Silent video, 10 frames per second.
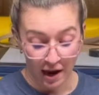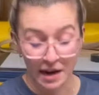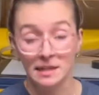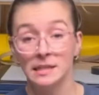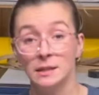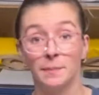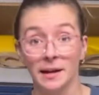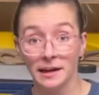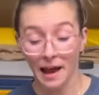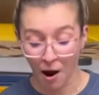and
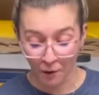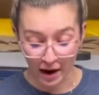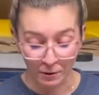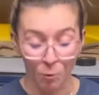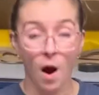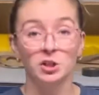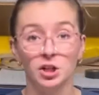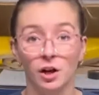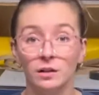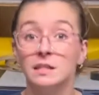spin it out and watch
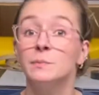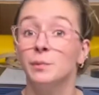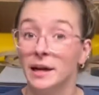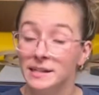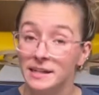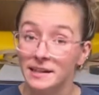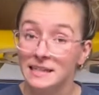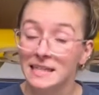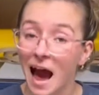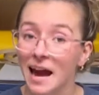it all spread to the
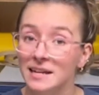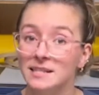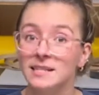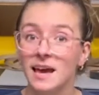sides.